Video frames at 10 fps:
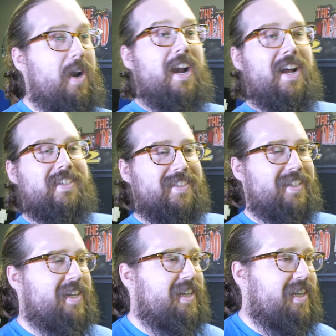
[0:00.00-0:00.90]
warehouse.
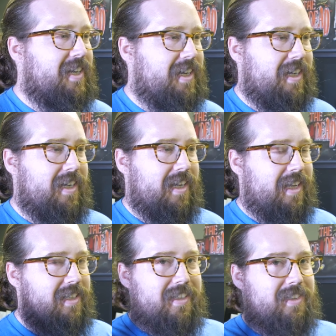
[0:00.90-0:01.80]
Uh,
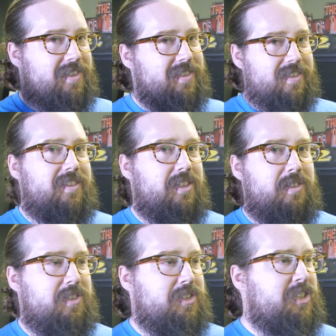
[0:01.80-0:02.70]
and
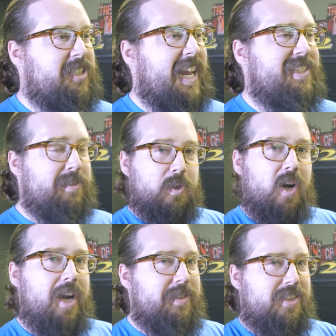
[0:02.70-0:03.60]
stay
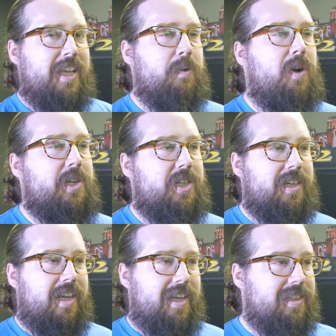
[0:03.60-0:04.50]
subscribed, stay
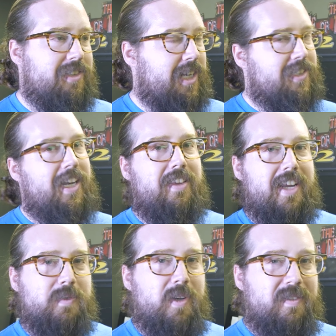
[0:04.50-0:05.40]
watching, and check us out on the
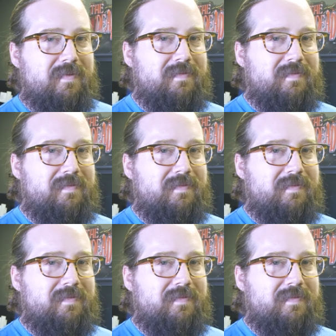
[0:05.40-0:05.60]
next one.